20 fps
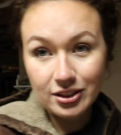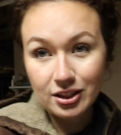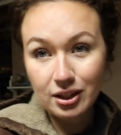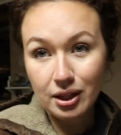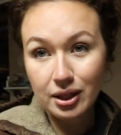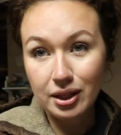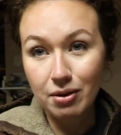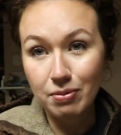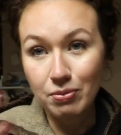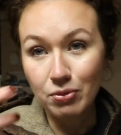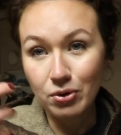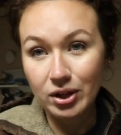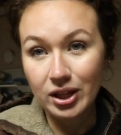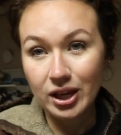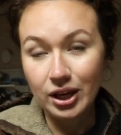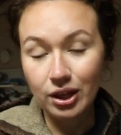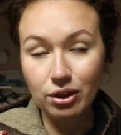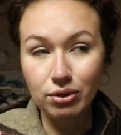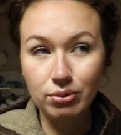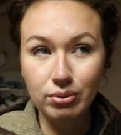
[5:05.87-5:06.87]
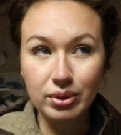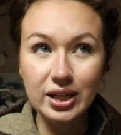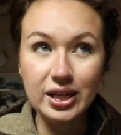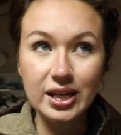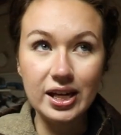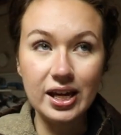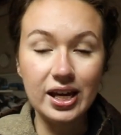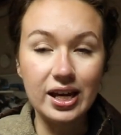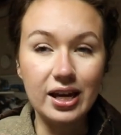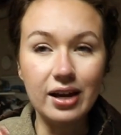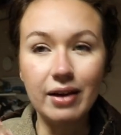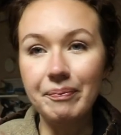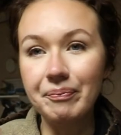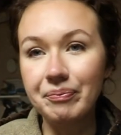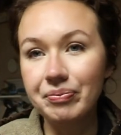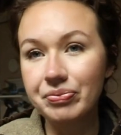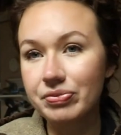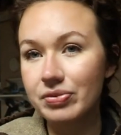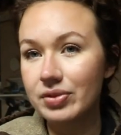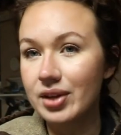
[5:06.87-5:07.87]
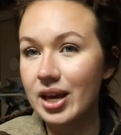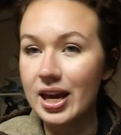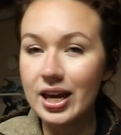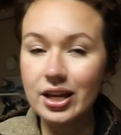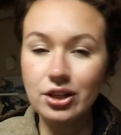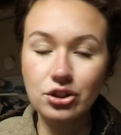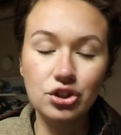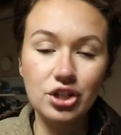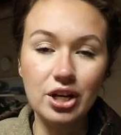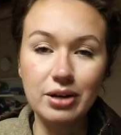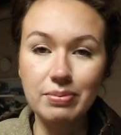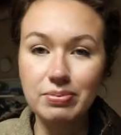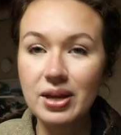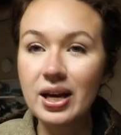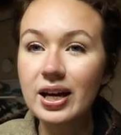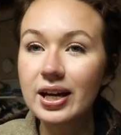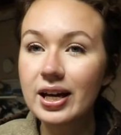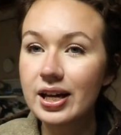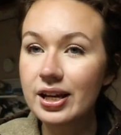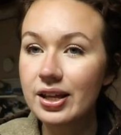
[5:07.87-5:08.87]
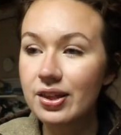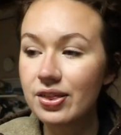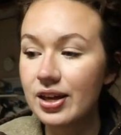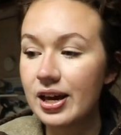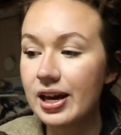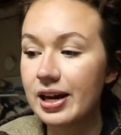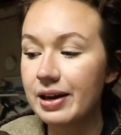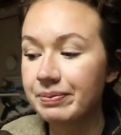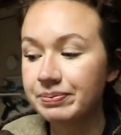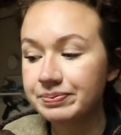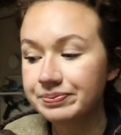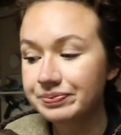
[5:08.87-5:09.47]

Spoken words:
so more like 3D hand shaped, that kind of thing.